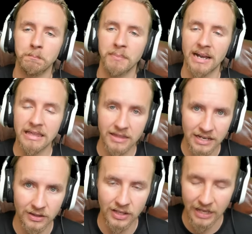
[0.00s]
but I
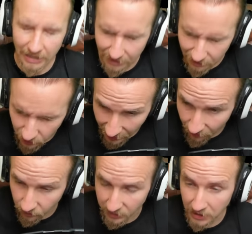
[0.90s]
think that they
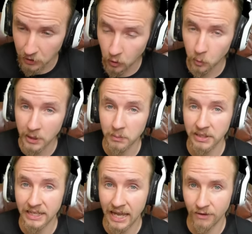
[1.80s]
have to be
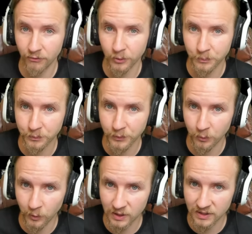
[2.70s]
incredibly careful
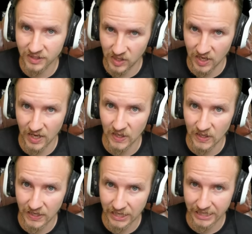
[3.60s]
with tier
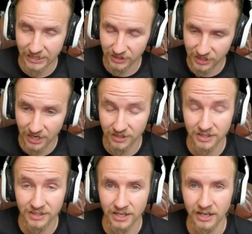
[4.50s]
9 tanks
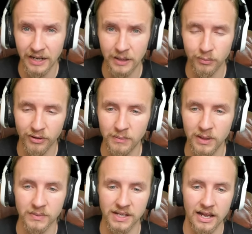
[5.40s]
and tier 9
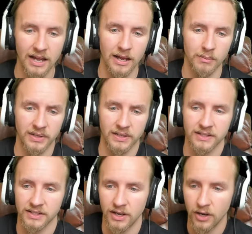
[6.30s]
premiums
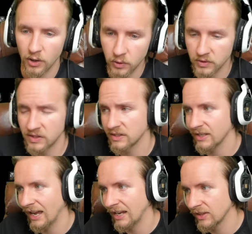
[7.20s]
because who's to
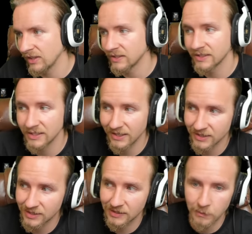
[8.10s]
say that this isn't a
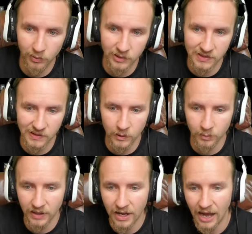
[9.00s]
slippery
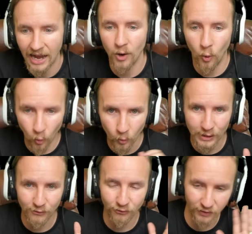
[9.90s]
slope? I
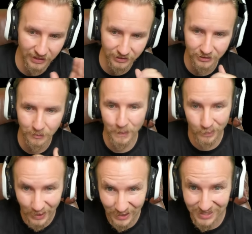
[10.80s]
already feel
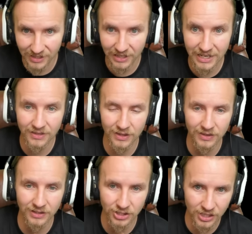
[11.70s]
personally that
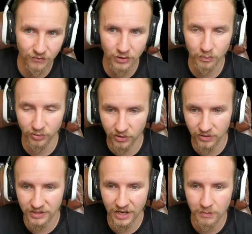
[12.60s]
the chieftain
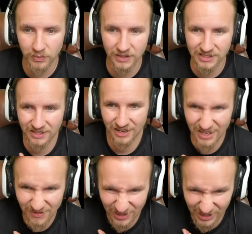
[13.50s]
prototype is
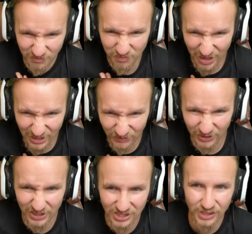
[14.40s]
kind of just a better
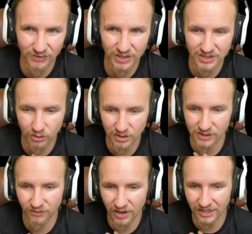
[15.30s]
version of the
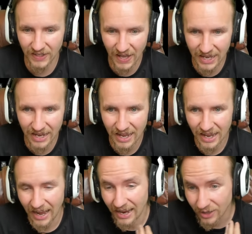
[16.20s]
Stridsvagn K.
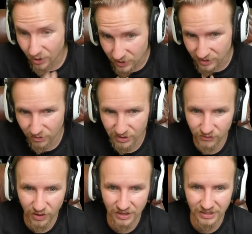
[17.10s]
I know the
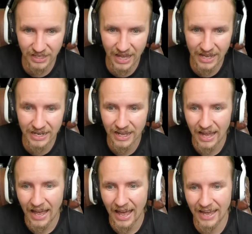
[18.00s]
Stridsvagn K
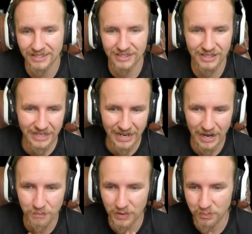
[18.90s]
has the um, the